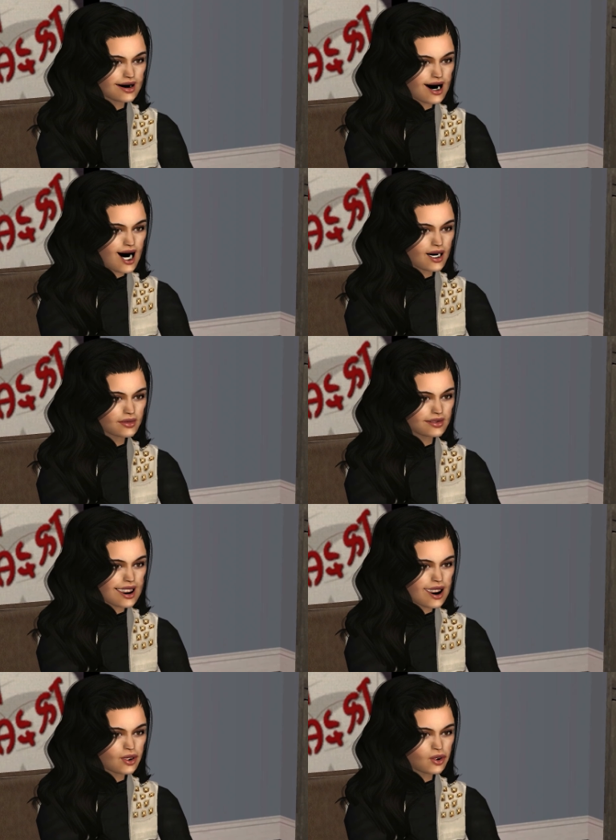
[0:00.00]
Yeah, I
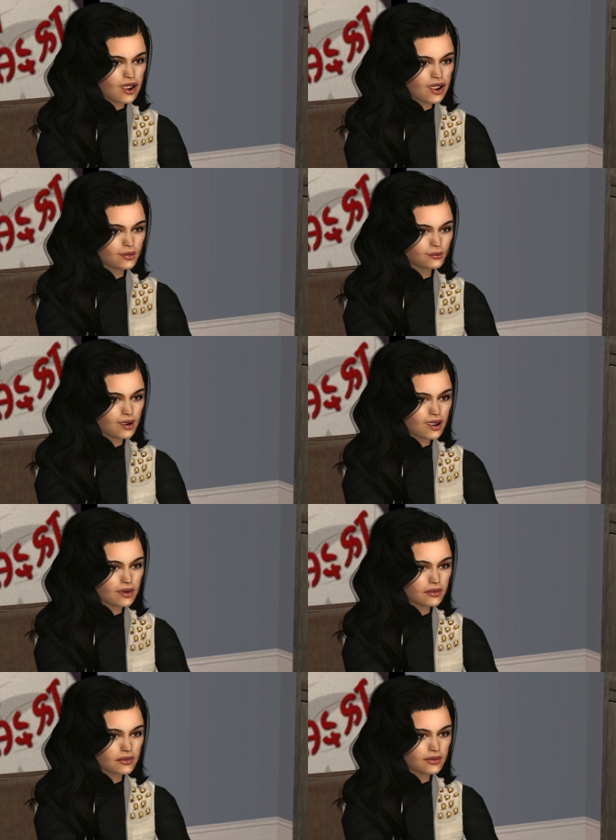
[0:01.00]
want to try something
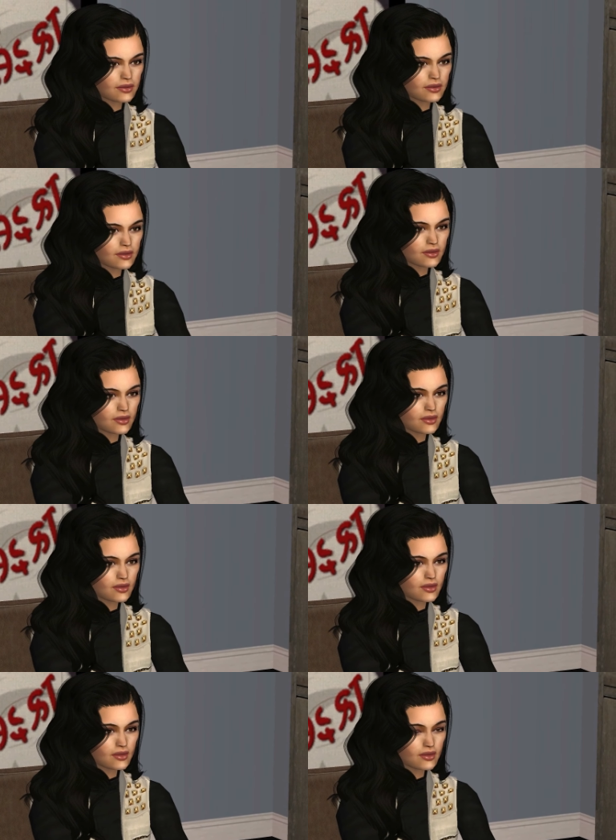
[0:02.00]
different. My name is